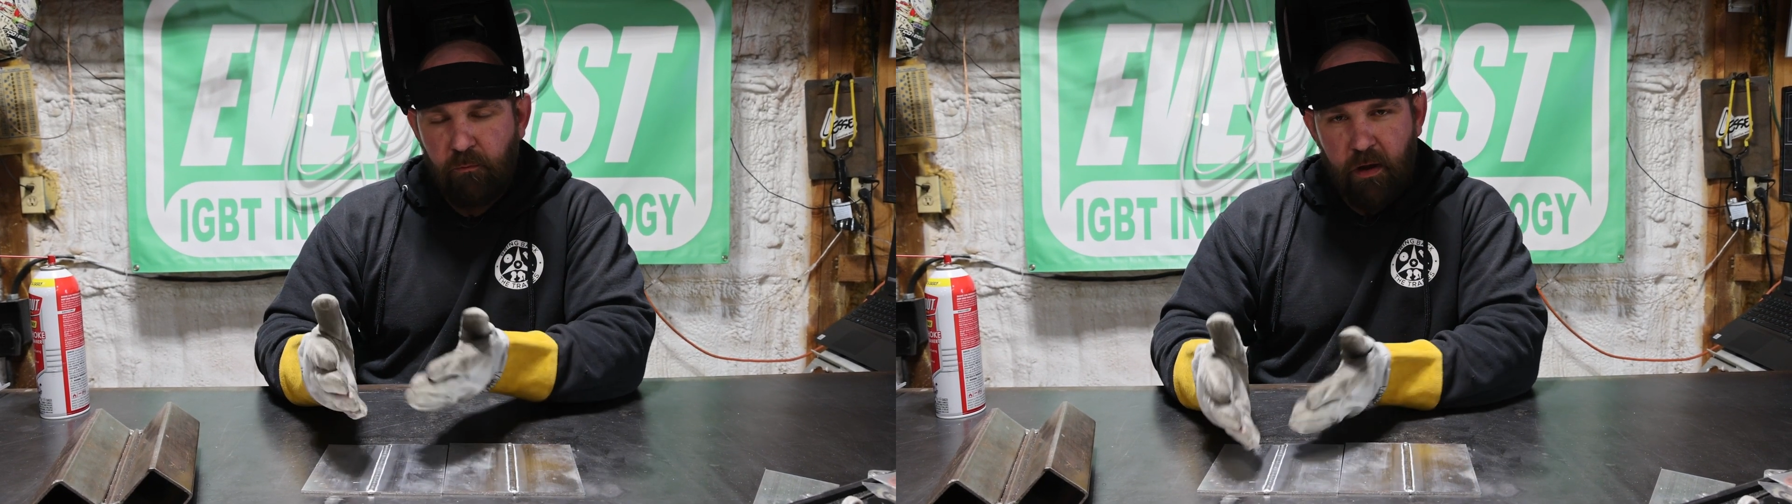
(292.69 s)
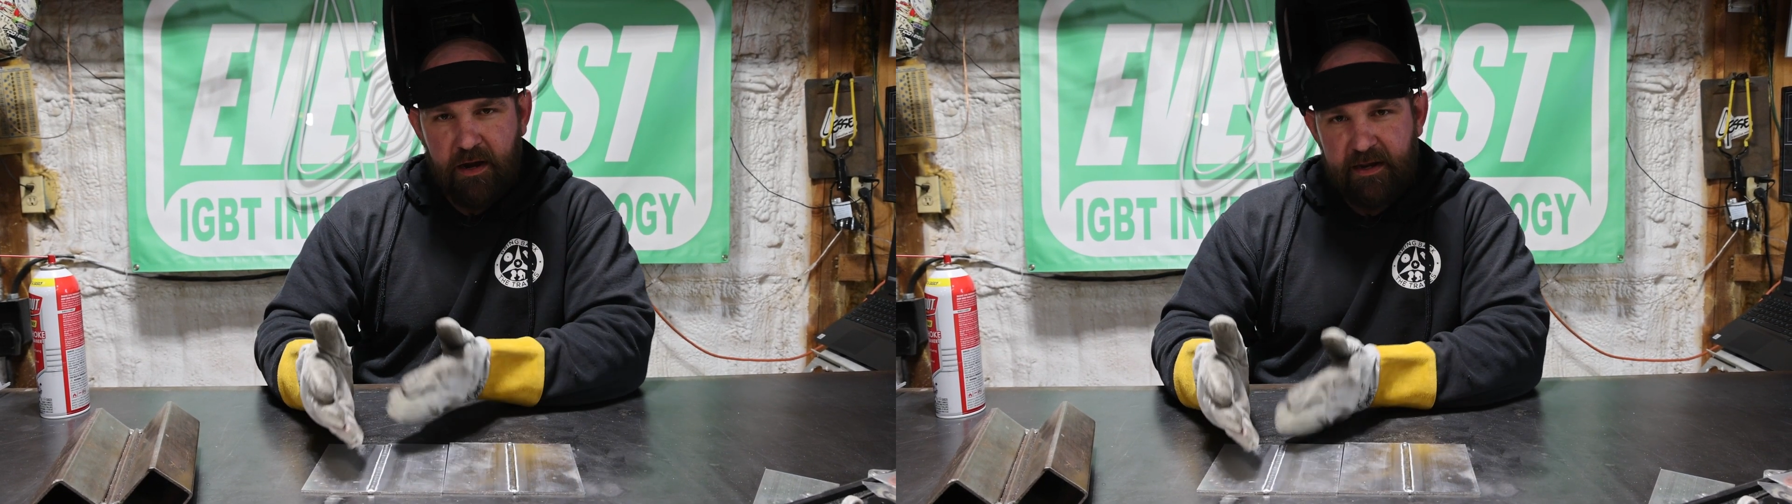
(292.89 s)

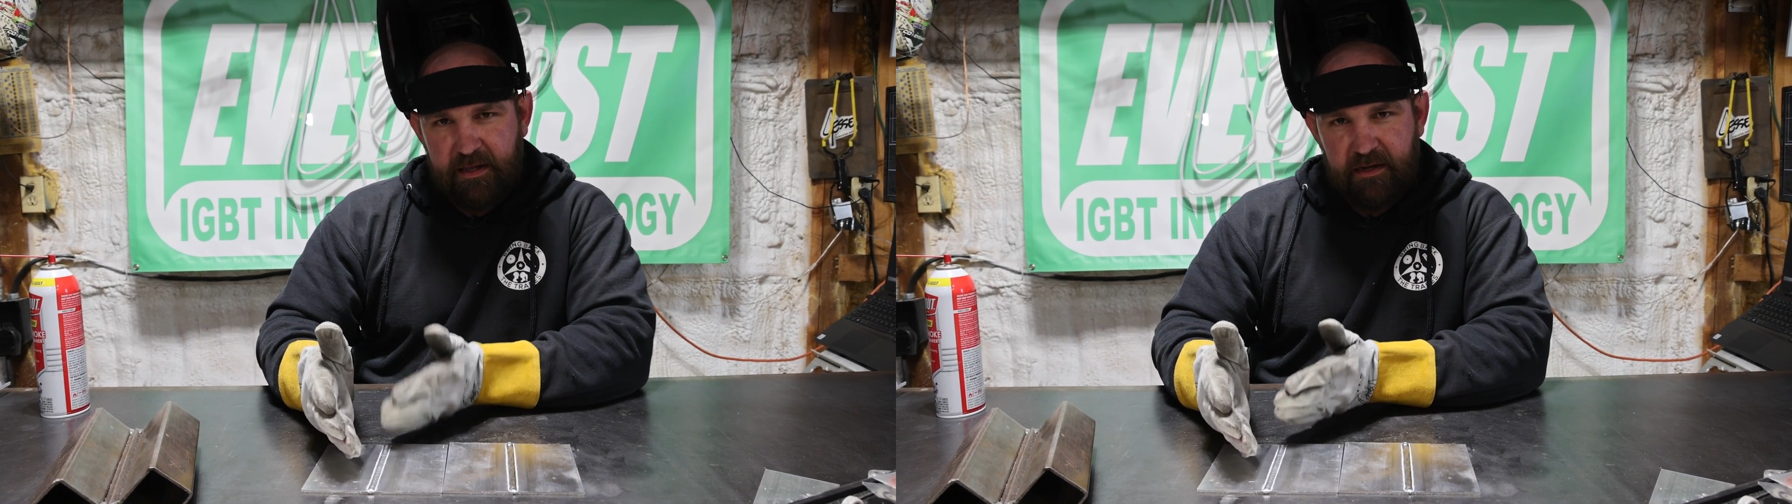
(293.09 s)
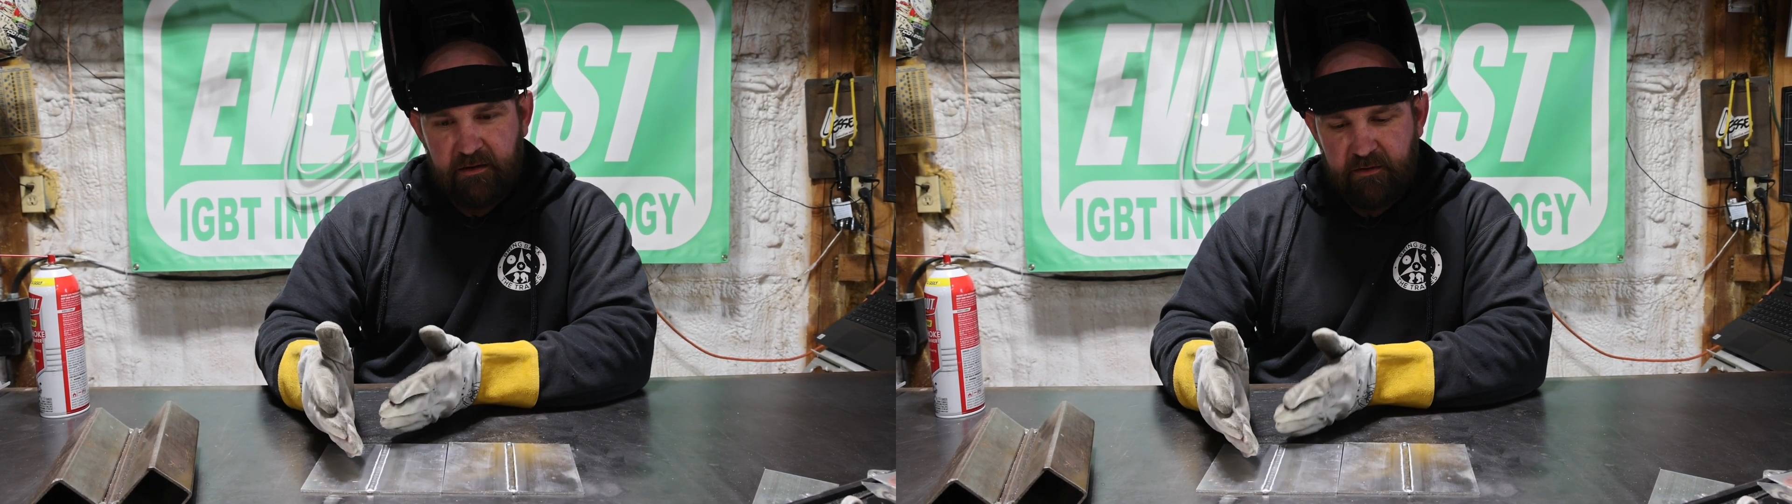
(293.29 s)
what I
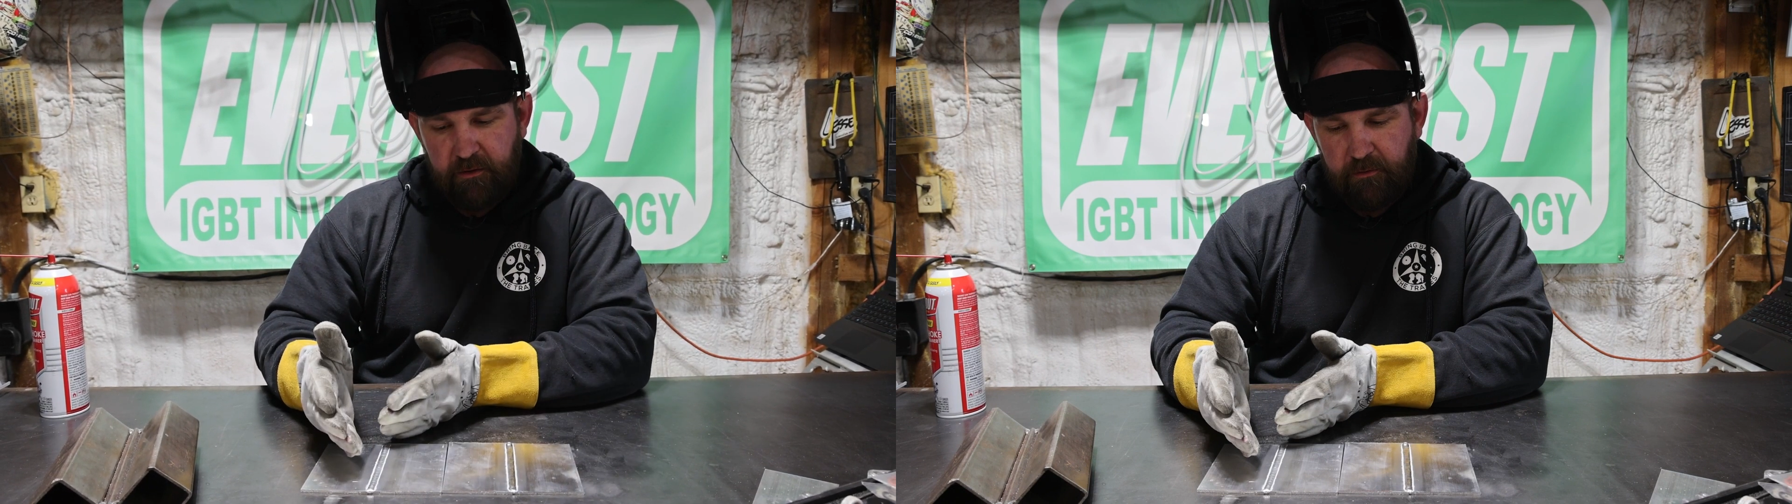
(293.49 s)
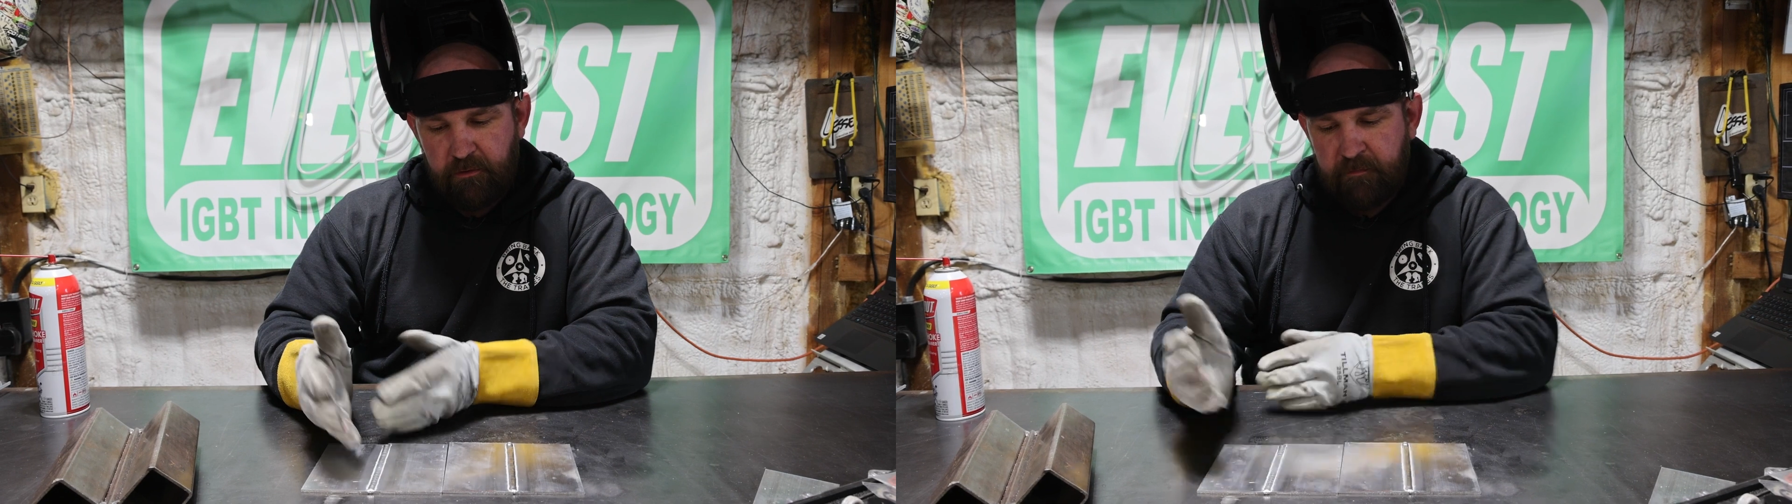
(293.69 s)
need to
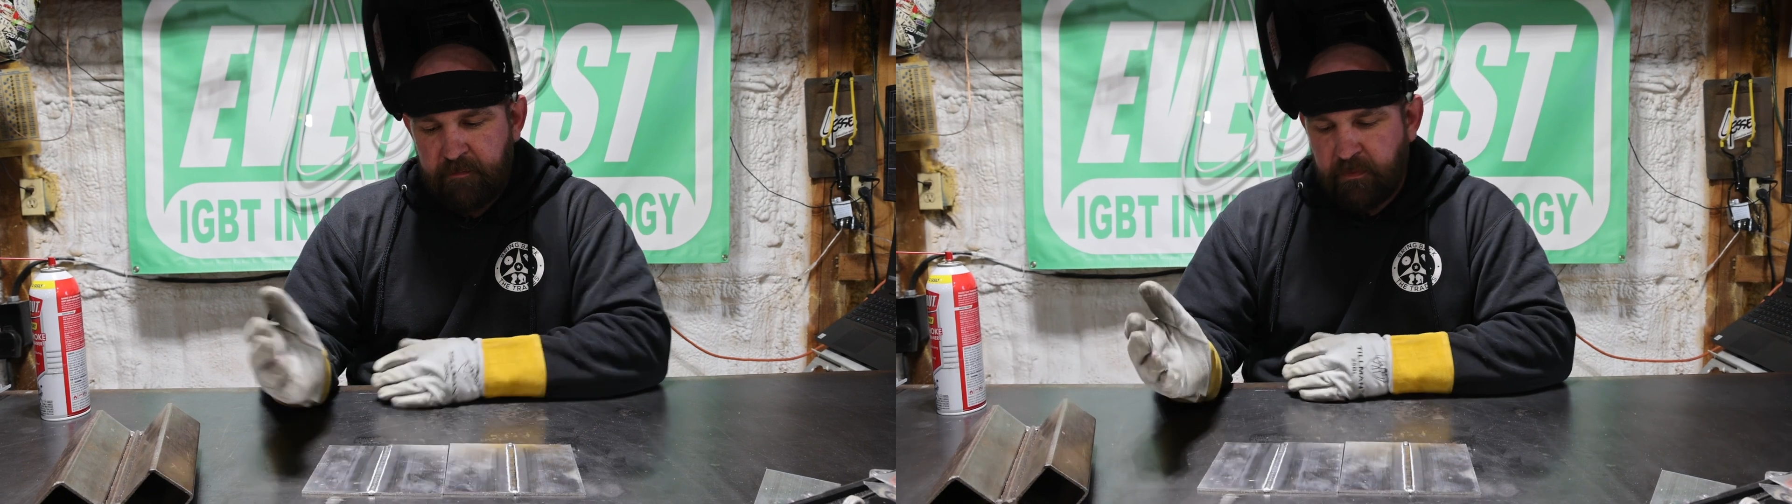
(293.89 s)
do.